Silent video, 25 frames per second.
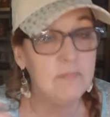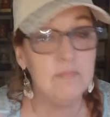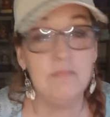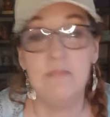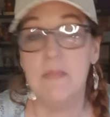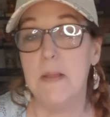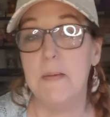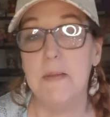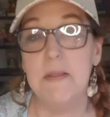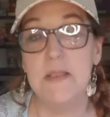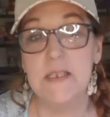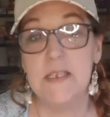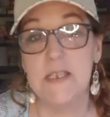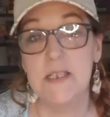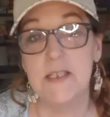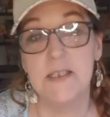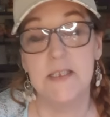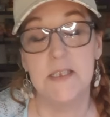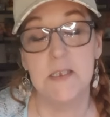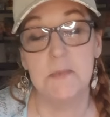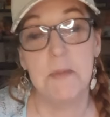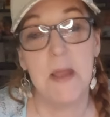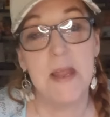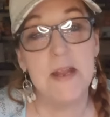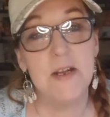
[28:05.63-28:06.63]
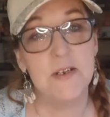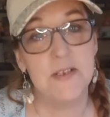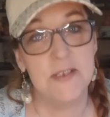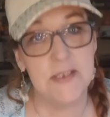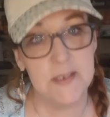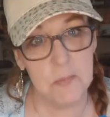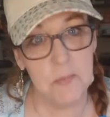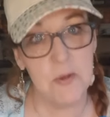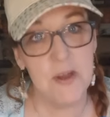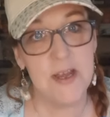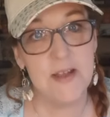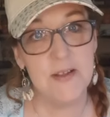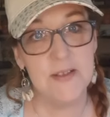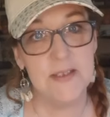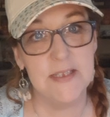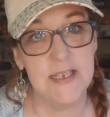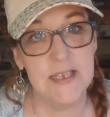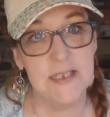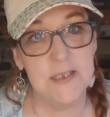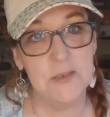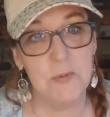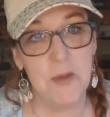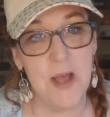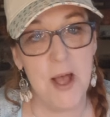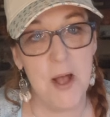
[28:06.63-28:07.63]
maybe this will inspire someone else
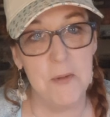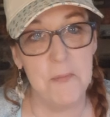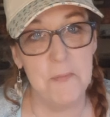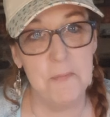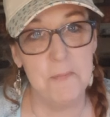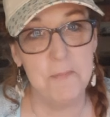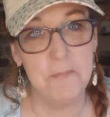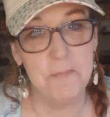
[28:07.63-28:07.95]
as well.